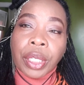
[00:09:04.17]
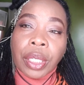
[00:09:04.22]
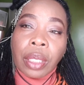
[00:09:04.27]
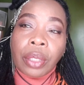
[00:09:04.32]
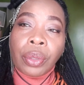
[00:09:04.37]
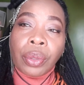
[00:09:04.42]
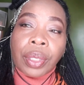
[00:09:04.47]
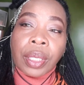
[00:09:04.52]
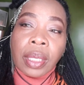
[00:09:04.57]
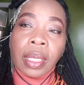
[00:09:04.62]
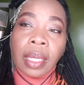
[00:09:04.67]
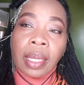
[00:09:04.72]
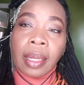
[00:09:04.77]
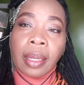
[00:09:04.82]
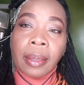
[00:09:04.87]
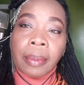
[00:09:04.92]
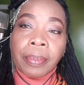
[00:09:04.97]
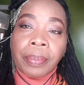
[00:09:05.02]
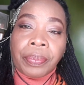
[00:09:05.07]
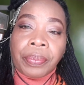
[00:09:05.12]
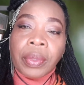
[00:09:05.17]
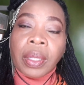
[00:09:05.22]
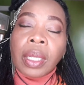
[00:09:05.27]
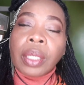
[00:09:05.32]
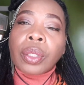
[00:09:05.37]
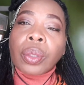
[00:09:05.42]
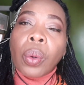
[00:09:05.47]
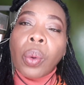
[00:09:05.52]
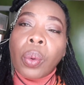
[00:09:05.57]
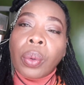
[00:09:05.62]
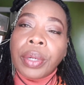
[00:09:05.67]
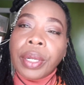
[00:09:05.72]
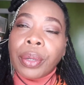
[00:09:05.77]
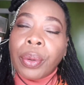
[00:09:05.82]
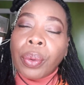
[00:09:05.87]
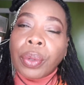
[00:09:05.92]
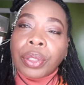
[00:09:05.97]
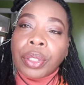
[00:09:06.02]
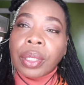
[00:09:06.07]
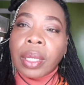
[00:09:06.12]
to avoid all that, you
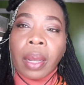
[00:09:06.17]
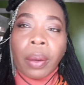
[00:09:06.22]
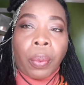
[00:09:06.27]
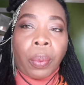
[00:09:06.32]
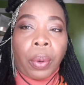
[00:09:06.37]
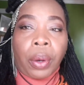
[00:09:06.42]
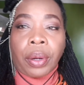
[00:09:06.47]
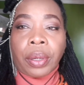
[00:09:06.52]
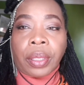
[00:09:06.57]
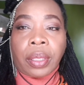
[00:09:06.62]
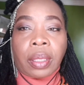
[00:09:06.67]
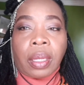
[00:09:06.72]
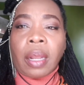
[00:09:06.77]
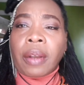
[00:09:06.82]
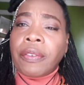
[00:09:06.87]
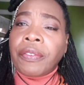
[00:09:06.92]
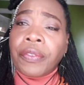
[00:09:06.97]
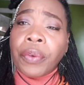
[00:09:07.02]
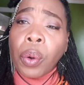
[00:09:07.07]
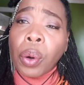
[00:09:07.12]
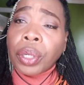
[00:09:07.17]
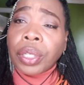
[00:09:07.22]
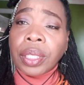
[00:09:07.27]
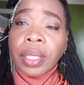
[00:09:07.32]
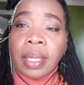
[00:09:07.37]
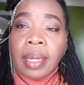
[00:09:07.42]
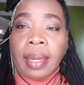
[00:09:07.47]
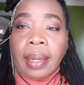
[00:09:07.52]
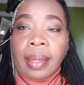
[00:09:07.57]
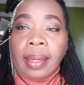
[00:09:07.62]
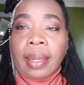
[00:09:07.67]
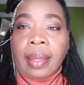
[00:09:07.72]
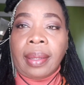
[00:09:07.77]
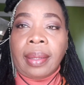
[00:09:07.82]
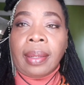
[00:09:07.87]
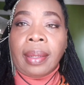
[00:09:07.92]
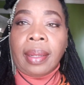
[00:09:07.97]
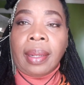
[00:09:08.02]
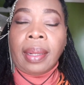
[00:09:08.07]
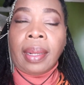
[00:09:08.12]
know, being the black girl in the ring, I
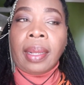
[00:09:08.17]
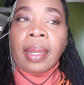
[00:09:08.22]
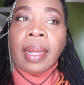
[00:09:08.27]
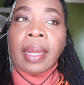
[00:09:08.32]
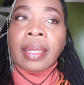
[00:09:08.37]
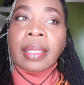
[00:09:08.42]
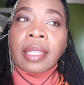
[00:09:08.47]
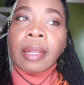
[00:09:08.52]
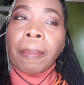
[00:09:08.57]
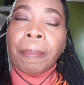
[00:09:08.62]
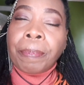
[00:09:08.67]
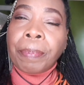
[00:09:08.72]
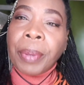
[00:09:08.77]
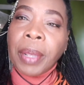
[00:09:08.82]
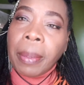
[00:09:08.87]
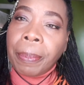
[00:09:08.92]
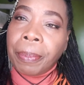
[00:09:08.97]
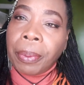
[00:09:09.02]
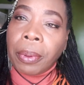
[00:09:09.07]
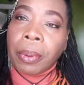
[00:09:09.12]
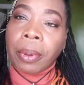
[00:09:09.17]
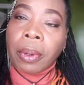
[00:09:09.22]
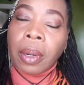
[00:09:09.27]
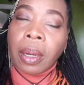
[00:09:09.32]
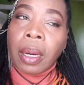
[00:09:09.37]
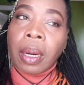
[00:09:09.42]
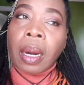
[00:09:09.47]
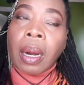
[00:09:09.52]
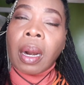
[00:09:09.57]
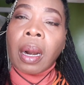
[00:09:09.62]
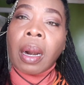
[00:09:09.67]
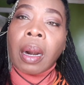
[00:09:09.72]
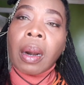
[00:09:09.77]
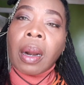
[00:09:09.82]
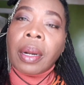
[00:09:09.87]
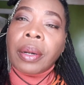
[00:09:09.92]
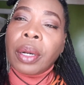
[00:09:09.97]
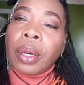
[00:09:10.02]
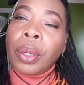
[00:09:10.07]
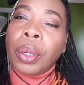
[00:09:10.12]
used to be the one to,
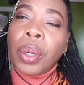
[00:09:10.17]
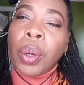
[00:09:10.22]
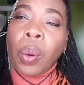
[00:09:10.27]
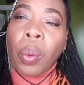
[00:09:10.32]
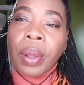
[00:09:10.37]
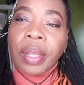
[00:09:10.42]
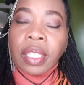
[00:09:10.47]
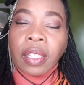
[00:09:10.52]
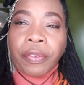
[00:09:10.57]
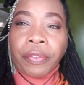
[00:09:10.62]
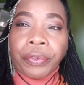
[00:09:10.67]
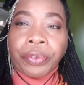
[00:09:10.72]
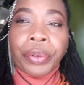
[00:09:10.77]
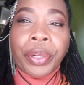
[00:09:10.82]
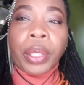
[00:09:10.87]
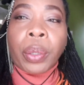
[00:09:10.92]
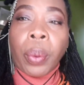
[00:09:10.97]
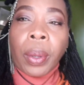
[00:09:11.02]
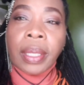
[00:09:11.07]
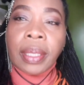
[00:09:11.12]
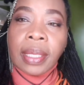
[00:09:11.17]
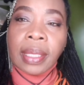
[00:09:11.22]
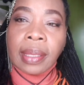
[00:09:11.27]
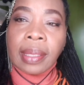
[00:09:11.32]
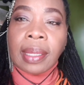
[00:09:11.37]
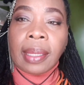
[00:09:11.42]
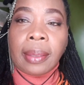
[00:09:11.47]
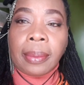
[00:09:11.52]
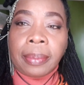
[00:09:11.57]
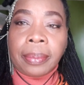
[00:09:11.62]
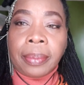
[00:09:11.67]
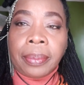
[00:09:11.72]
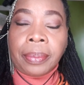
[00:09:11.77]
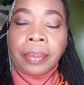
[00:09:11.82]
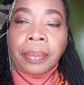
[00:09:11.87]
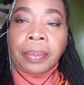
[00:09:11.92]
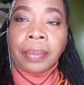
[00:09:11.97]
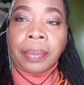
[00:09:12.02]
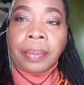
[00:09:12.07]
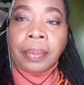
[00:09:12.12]
you know, it's okay, because you don't want to
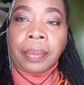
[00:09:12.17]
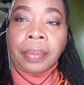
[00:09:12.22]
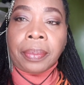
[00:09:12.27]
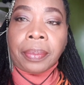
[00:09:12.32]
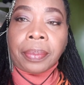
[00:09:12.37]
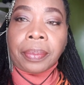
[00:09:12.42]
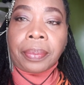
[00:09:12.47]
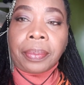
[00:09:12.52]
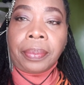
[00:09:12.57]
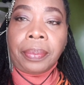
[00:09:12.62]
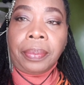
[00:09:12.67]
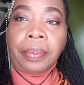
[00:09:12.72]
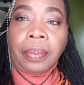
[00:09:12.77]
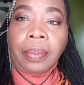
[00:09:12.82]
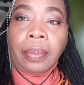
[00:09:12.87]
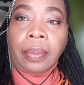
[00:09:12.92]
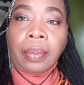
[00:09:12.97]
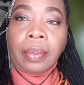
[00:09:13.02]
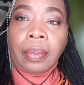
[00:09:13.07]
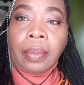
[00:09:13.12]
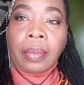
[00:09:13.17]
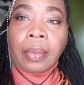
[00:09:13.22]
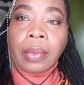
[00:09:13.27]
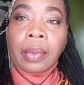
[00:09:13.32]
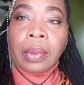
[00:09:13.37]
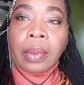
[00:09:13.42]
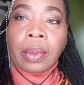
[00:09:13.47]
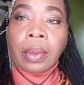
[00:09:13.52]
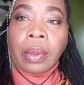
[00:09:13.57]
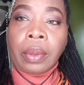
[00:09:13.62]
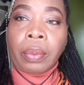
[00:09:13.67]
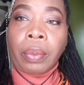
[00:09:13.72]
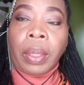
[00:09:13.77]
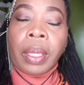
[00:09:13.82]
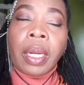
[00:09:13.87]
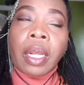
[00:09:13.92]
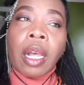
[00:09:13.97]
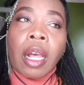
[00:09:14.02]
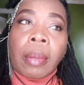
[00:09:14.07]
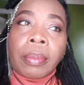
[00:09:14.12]
come across as someone was
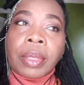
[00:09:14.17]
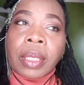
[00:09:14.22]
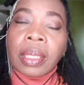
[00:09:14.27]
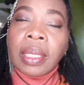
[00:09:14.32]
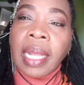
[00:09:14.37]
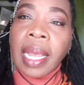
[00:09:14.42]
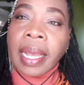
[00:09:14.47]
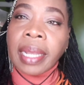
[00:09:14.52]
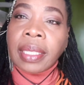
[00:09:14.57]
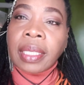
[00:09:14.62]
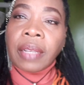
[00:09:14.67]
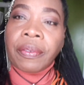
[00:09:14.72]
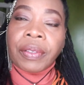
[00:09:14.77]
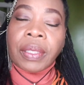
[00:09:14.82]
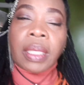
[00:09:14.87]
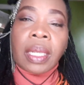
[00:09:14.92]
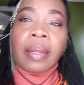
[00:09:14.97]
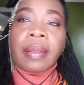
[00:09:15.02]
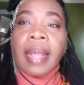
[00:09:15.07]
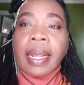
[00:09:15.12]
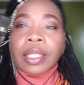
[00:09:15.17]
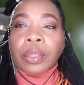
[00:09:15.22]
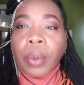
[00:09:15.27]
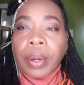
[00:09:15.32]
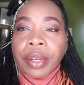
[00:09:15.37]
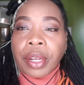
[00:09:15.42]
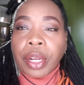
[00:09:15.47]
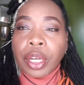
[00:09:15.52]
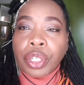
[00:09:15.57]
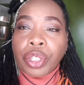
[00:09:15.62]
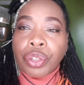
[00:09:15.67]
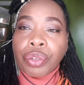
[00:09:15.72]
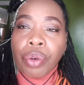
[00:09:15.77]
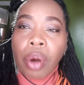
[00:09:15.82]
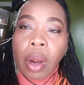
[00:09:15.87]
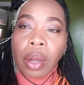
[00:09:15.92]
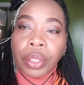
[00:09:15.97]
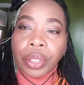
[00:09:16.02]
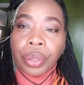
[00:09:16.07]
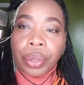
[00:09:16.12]
making it, you know,
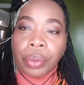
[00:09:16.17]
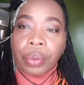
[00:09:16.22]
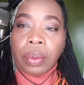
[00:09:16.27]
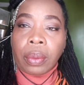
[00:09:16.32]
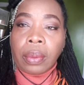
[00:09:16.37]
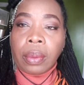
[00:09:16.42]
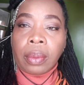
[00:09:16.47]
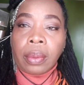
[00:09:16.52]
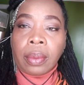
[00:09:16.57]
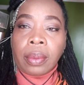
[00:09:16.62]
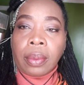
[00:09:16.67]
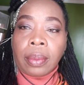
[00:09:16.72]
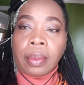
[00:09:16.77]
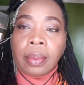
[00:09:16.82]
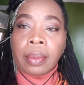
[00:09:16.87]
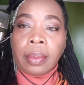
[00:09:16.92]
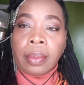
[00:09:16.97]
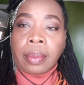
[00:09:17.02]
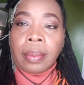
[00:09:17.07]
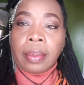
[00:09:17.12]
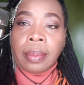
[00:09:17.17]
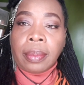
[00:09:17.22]
unpleasant for other folks.